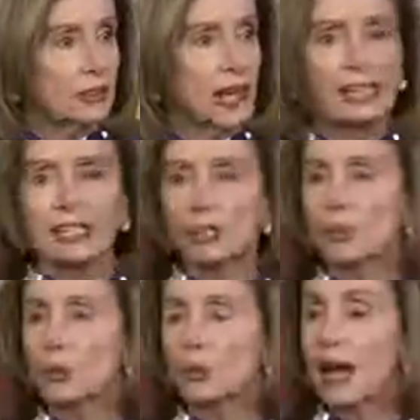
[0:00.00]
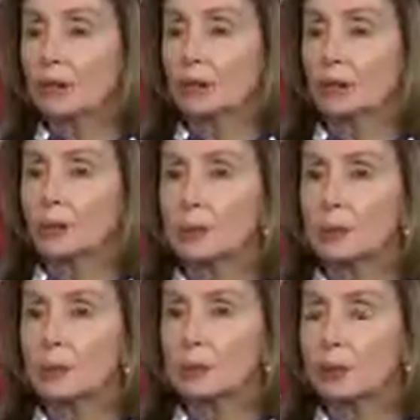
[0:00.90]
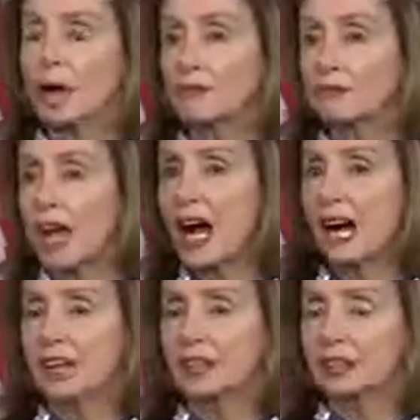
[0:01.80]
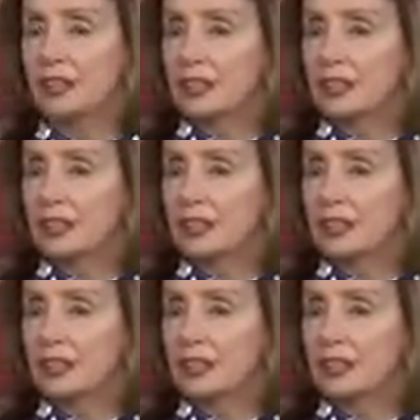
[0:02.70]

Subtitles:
82,000 more people have died.